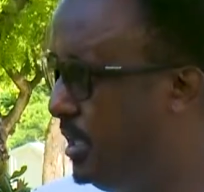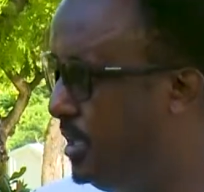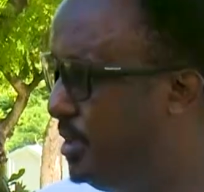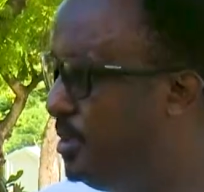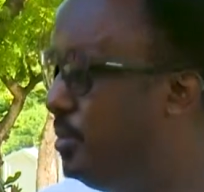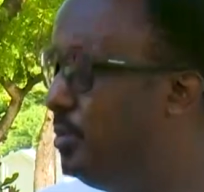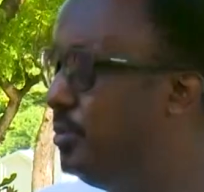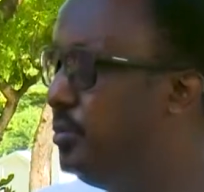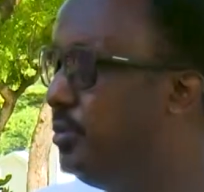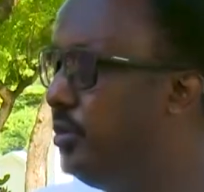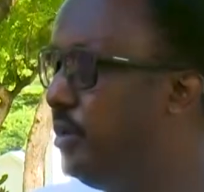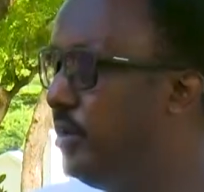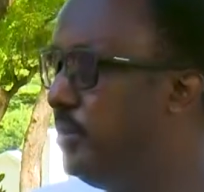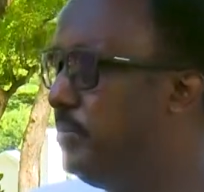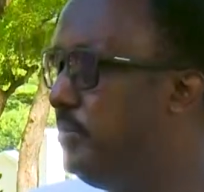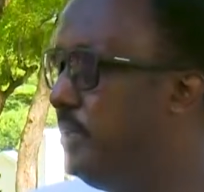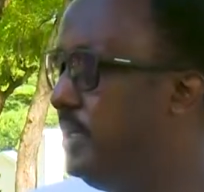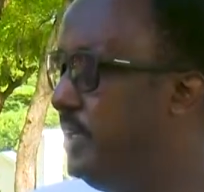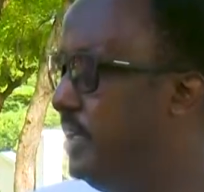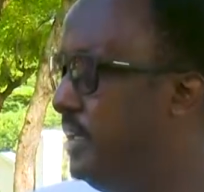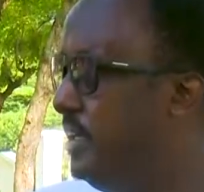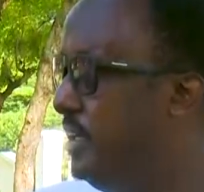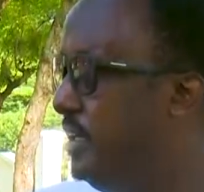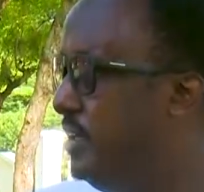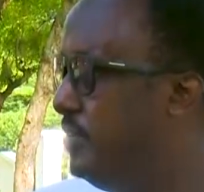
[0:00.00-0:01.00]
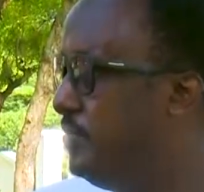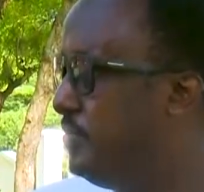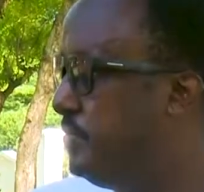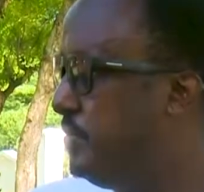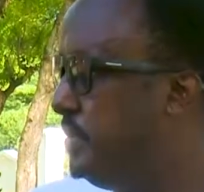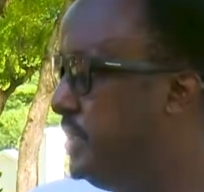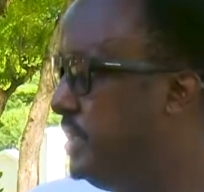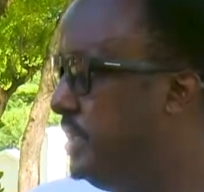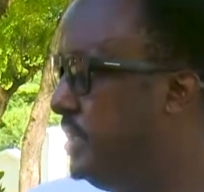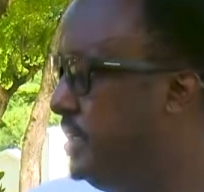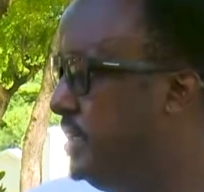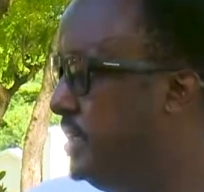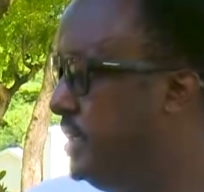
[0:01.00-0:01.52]
there will not be
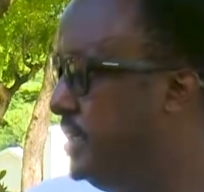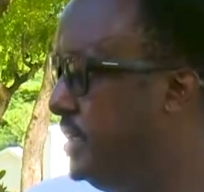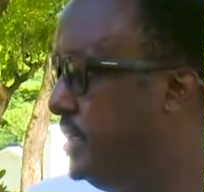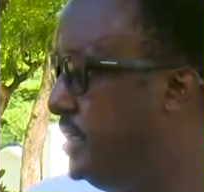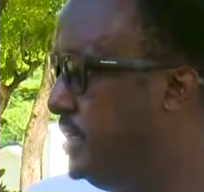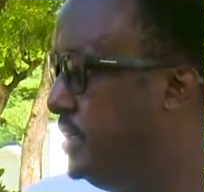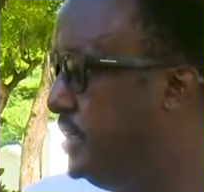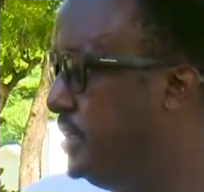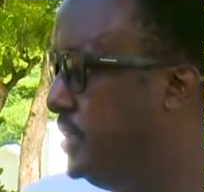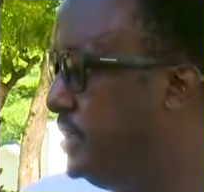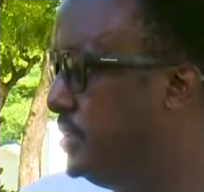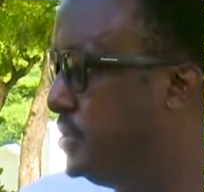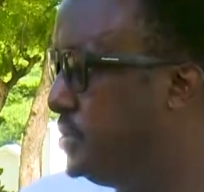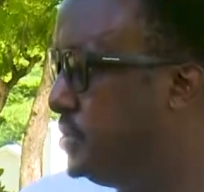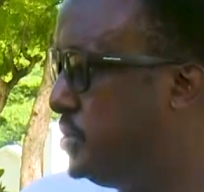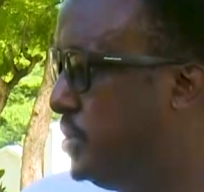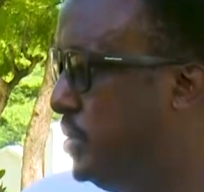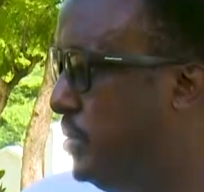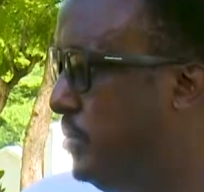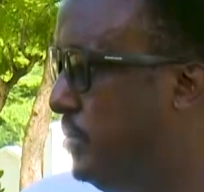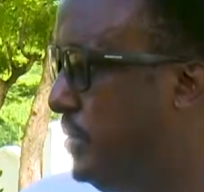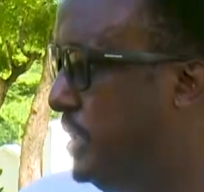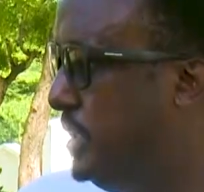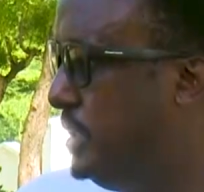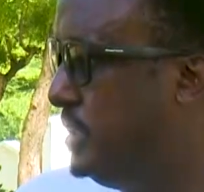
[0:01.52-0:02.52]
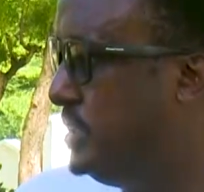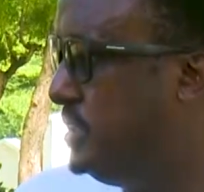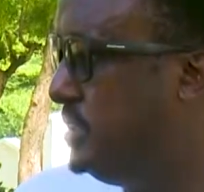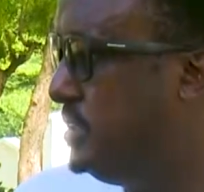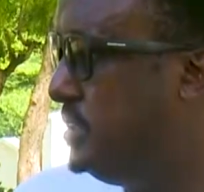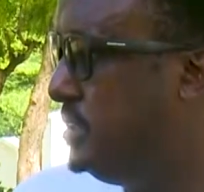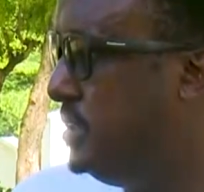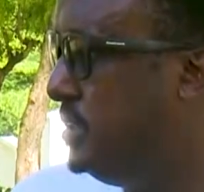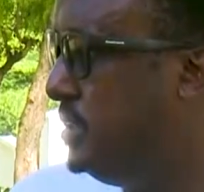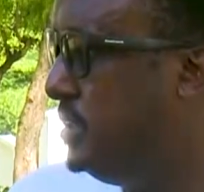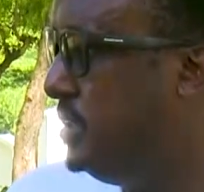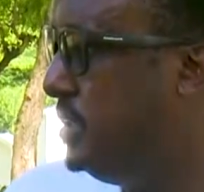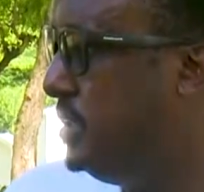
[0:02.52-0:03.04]
even uh, so much